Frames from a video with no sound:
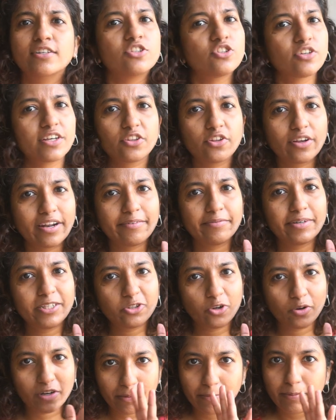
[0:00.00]
so I thought I will
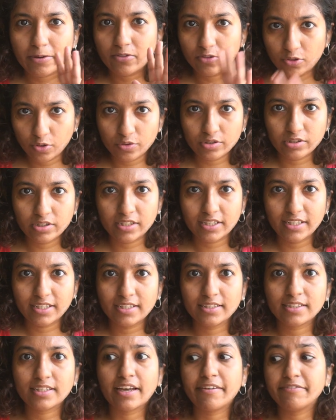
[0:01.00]
talk about those things.